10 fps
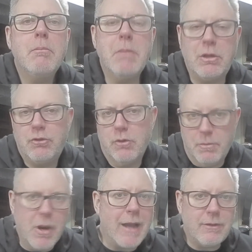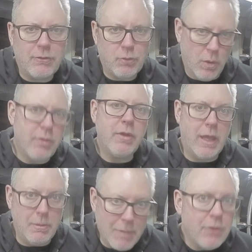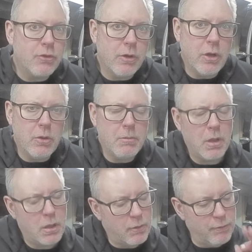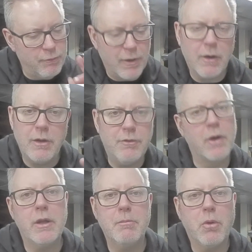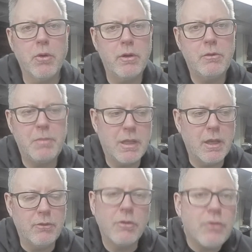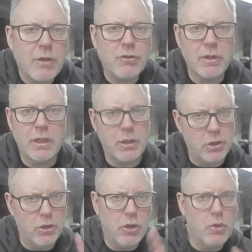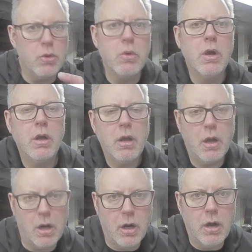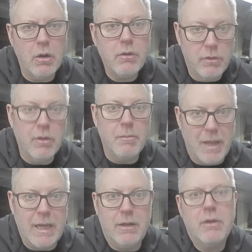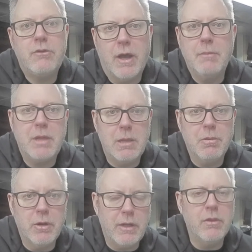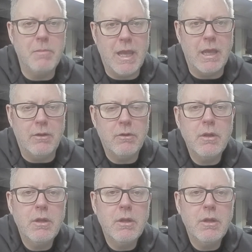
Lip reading: Make sure to practice with a metronome. Very, very important, because essentially you are the main timekeeper in the band.